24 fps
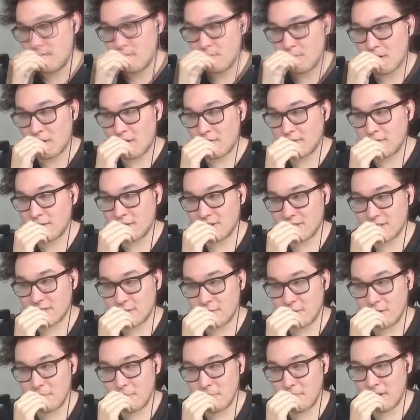Profiteer also
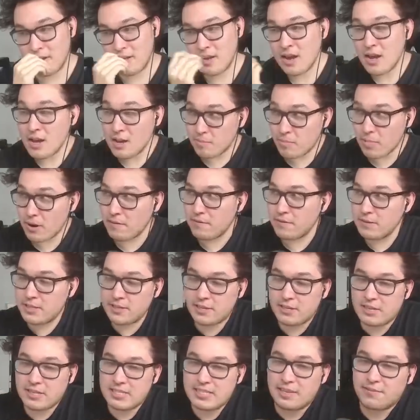might be bad.
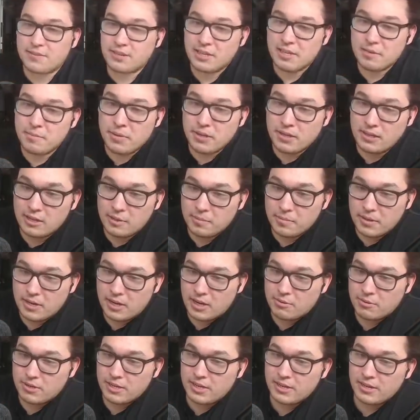Profiteer could definitely be a little bit
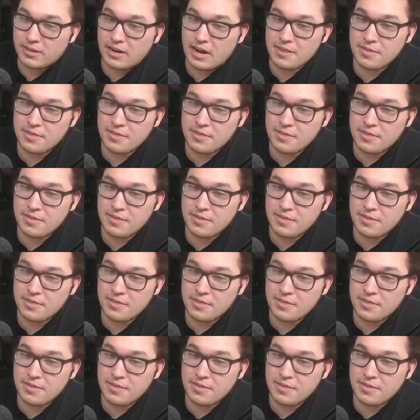awkward here.